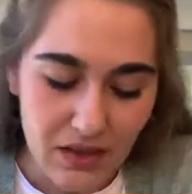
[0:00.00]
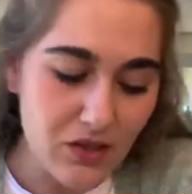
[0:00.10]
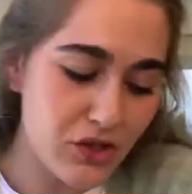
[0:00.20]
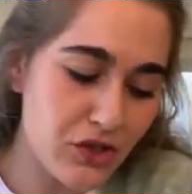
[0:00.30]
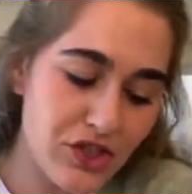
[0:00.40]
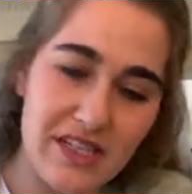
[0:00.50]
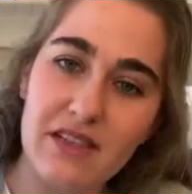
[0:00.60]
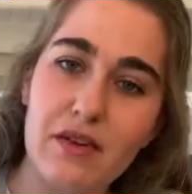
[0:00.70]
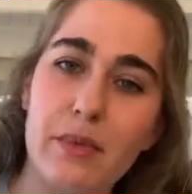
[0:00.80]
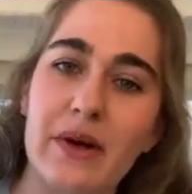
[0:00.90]
So cheers
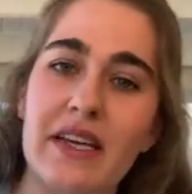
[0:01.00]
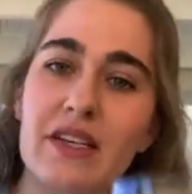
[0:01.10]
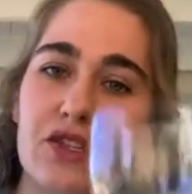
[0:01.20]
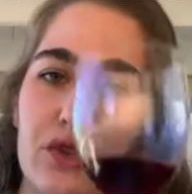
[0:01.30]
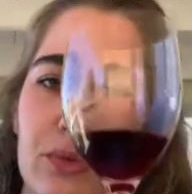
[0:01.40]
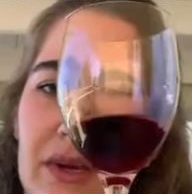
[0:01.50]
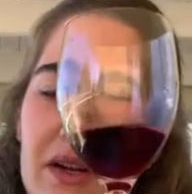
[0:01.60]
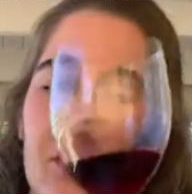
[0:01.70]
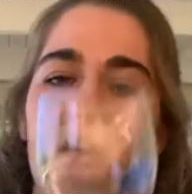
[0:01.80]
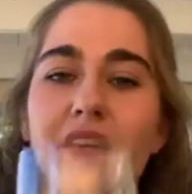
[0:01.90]
everybody to
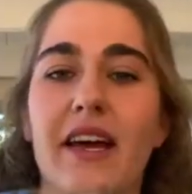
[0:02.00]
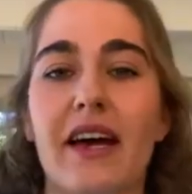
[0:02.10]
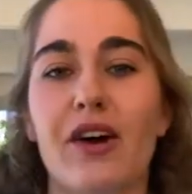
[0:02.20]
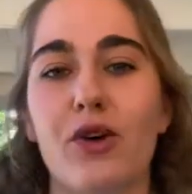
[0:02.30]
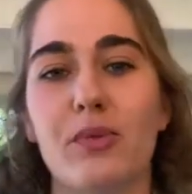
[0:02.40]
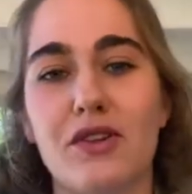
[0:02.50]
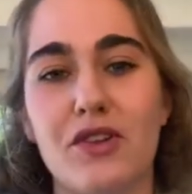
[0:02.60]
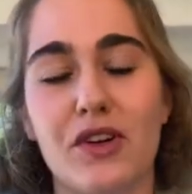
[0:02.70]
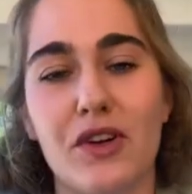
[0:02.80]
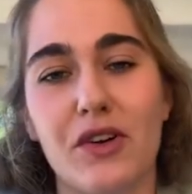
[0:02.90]
Pinot Noir Day. I hope that
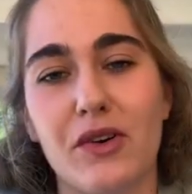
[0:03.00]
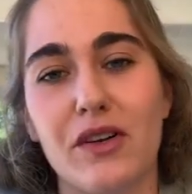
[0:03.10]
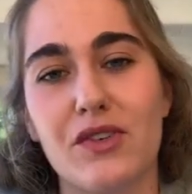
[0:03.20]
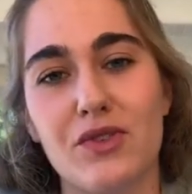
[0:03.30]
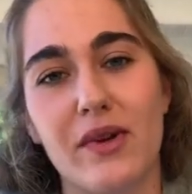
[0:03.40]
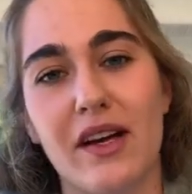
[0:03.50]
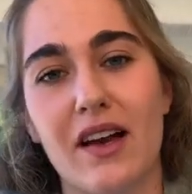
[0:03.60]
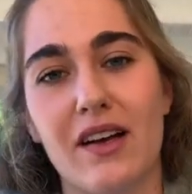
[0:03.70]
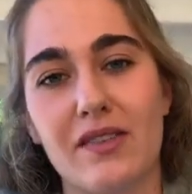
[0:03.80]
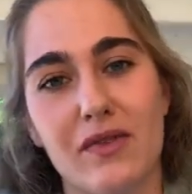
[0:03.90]
you're going to go and enjoy a
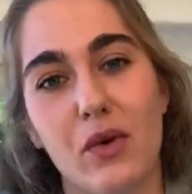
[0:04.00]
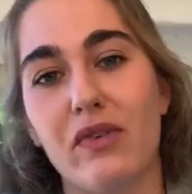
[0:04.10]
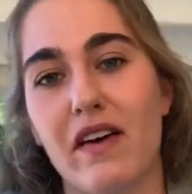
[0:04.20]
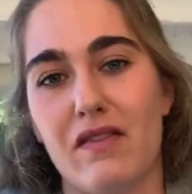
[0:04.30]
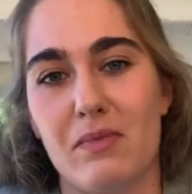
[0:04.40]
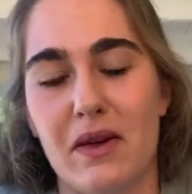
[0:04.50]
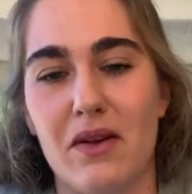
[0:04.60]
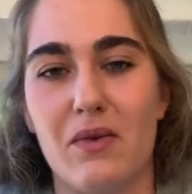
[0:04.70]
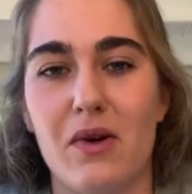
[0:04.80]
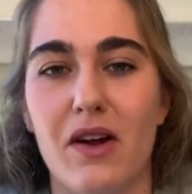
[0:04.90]
glass of your favorite
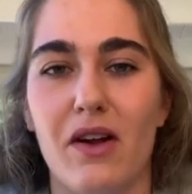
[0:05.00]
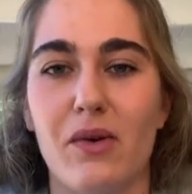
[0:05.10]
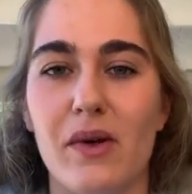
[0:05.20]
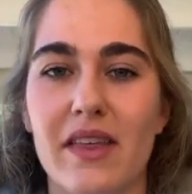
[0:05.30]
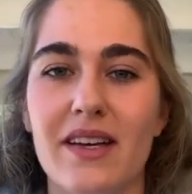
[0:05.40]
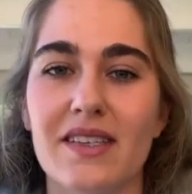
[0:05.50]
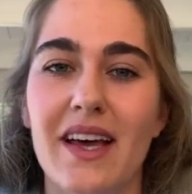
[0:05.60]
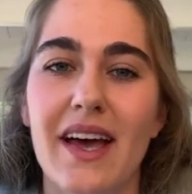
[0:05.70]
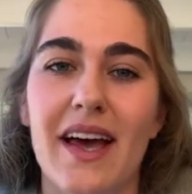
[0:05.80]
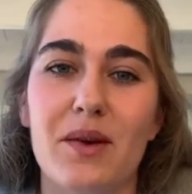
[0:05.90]
Pinot Noir along with us,
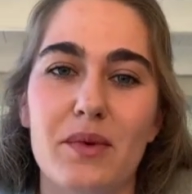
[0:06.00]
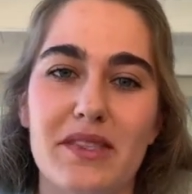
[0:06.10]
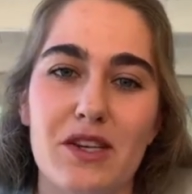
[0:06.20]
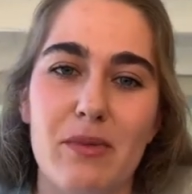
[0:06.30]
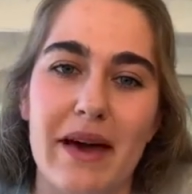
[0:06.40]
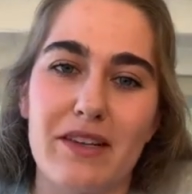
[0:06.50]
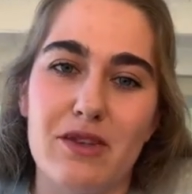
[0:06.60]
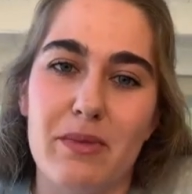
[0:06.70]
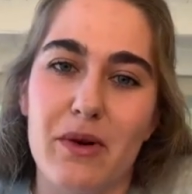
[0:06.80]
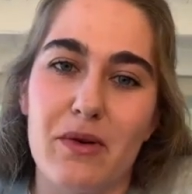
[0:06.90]
and we'll see you back
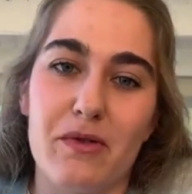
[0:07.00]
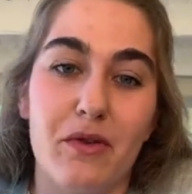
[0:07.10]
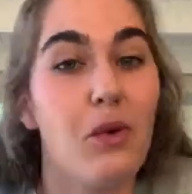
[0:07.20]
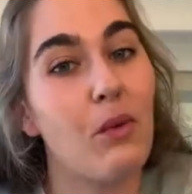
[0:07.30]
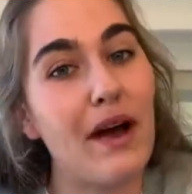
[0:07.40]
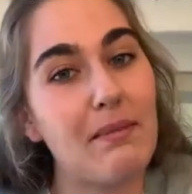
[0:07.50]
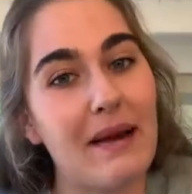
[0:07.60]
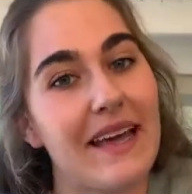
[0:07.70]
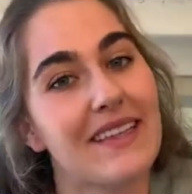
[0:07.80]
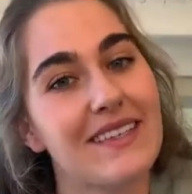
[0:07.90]
tomorrow for white
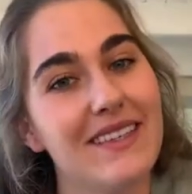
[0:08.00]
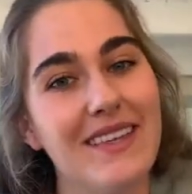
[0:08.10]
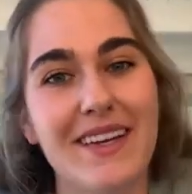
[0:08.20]
blends.